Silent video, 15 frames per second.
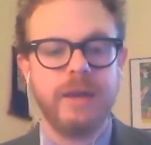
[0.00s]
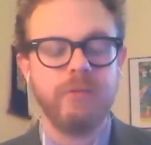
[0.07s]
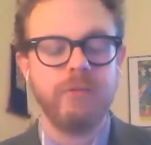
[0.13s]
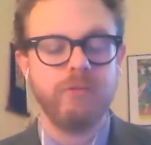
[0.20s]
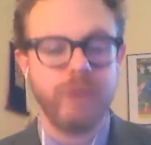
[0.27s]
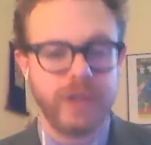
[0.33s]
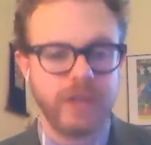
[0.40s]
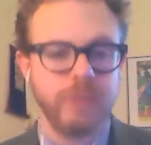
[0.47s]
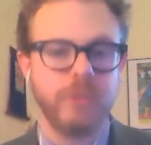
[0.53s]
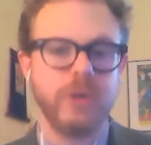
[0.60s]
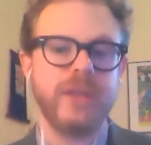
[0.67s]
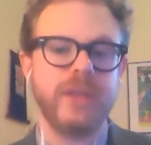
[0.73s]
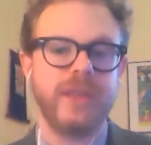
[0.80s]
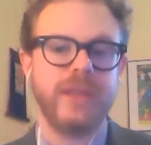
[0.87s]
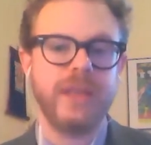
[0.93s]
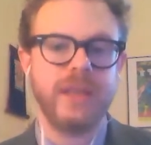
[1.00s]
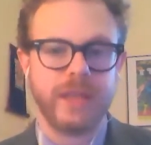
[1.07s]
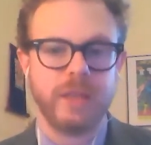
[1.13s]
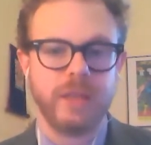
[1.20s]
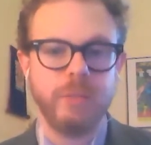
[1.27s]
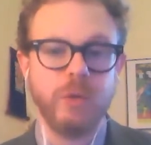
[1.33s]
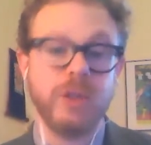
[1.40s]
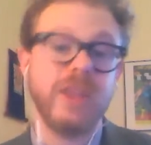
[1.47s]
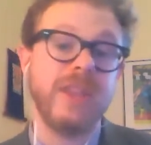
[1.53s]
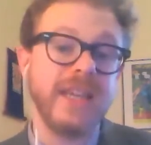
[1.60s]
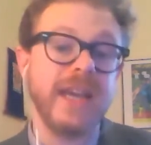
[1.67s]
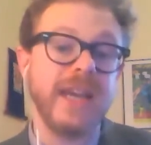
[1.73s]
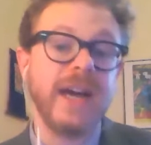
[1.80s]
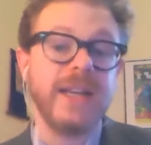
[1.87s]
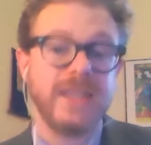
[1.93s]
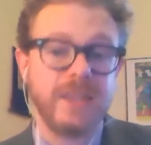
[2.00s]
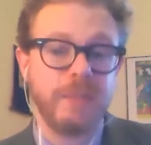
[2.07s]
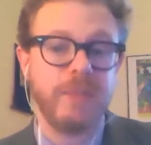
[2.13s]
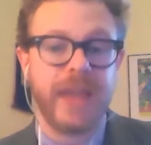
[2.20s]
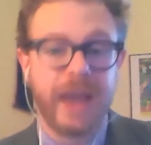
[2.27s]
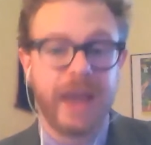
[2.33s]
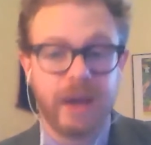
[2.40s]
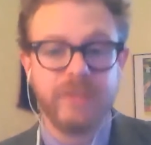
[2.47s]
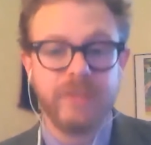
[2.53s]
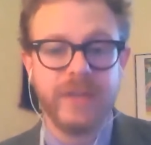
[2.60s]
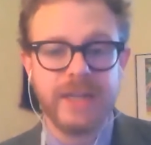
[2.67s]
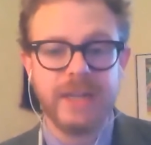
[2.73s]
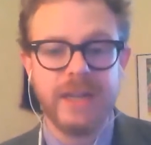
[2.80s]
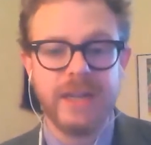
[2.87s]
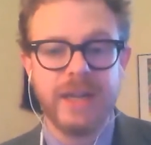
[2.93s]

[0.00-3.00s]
read the book, that they liked the book, that they got something out of it.